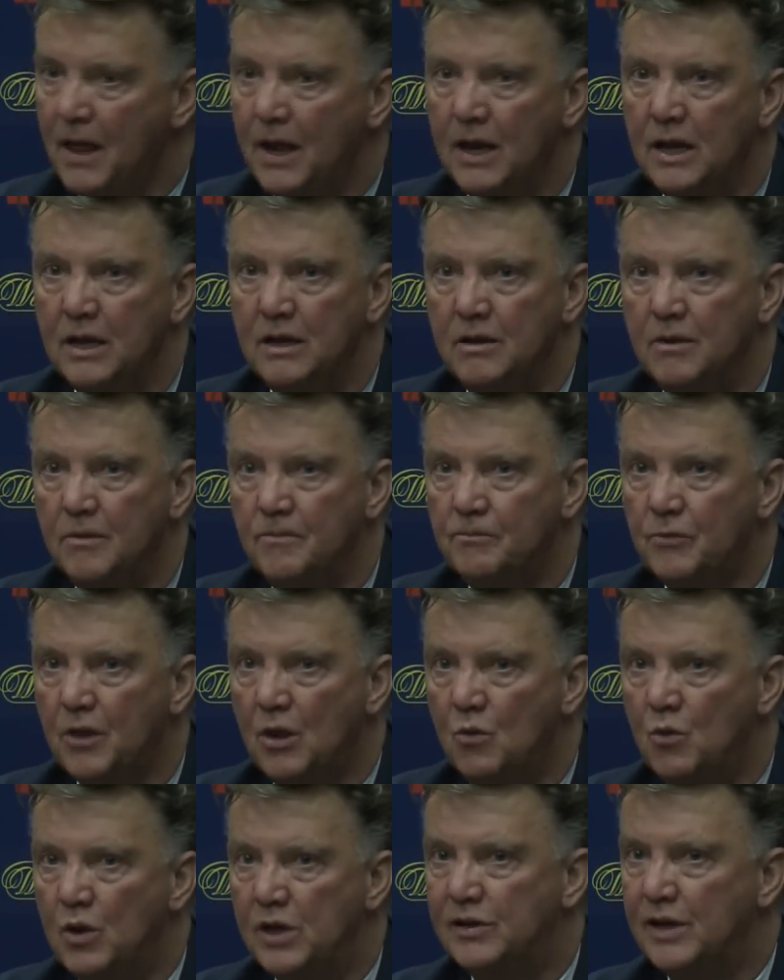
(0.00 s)
And
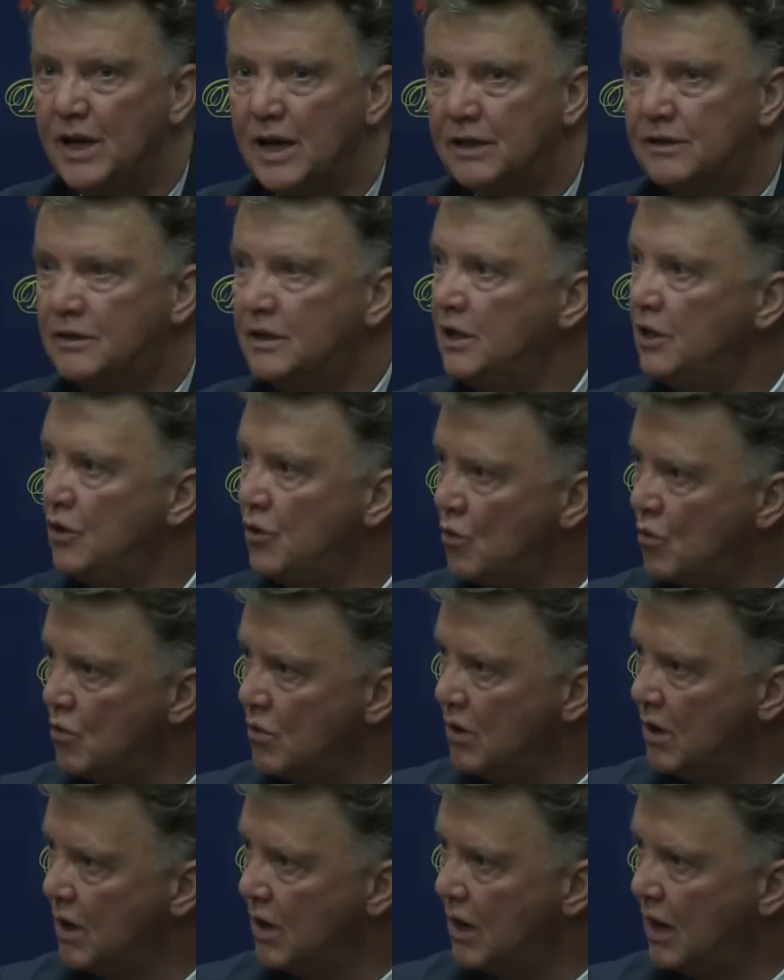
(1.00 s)
with Ashley
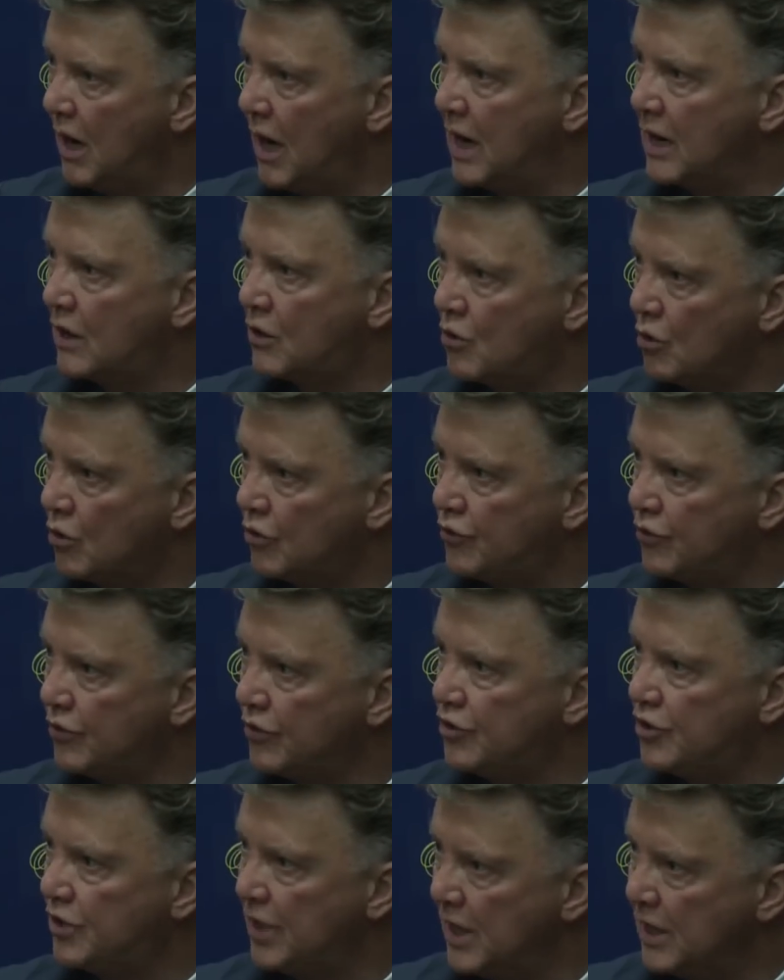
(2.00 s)
Young, I
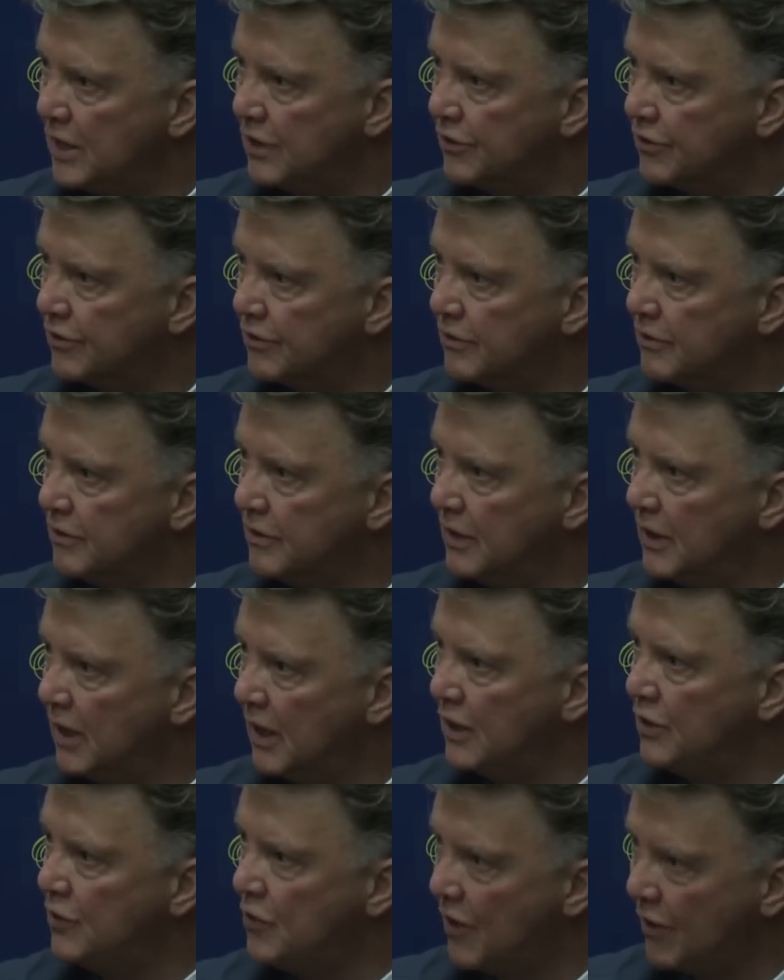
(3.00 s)
could change.
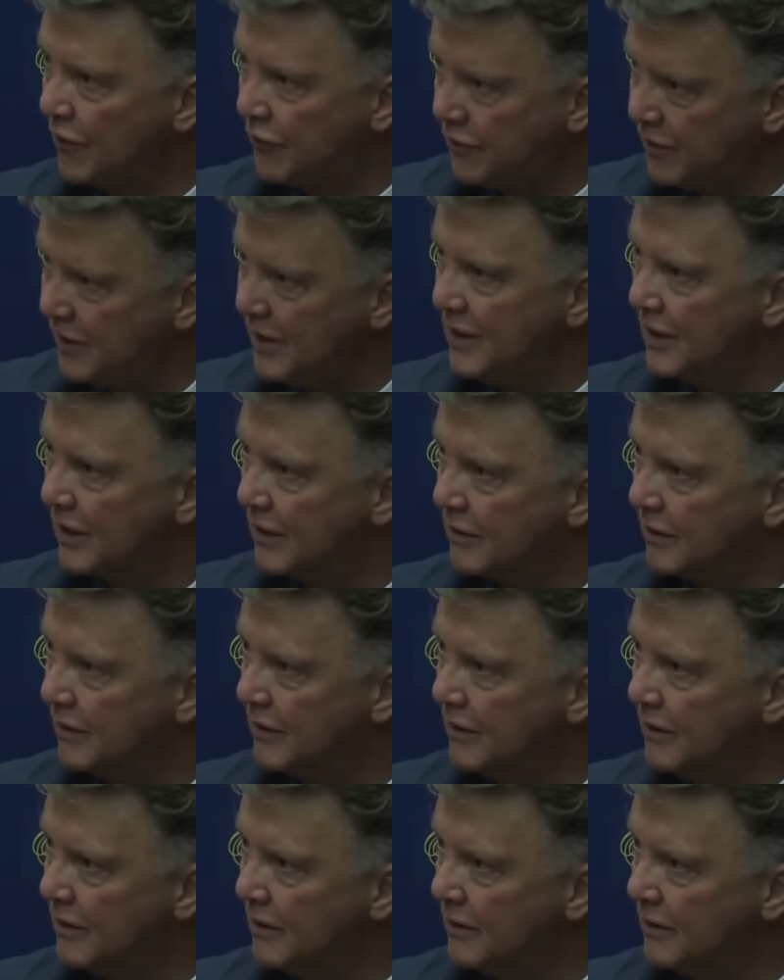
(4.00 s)
And you have seen it.